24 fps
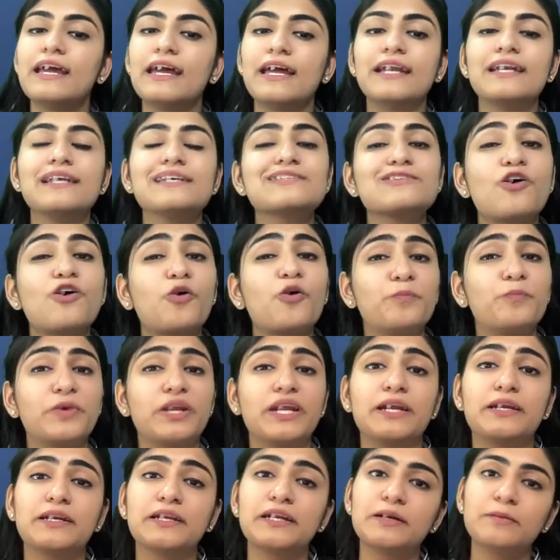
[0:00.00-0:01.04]
It is
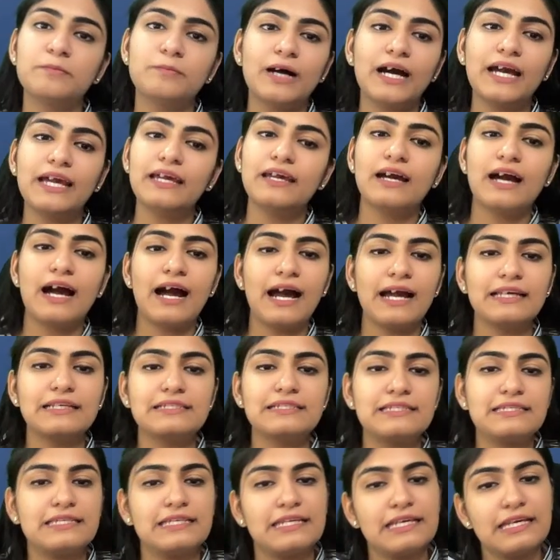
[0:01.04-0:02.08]
operated by
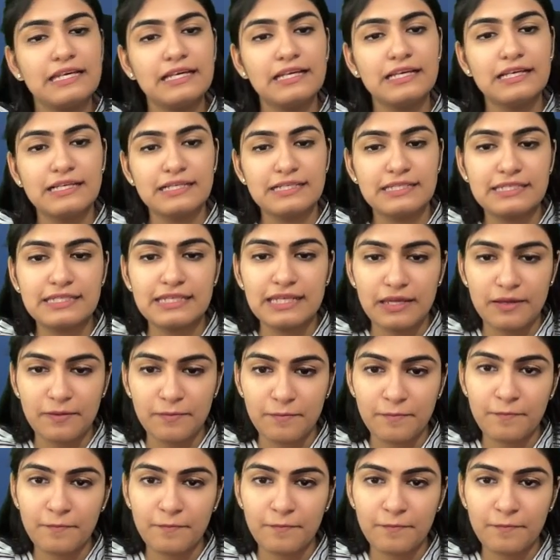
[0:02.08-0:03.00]
ICC.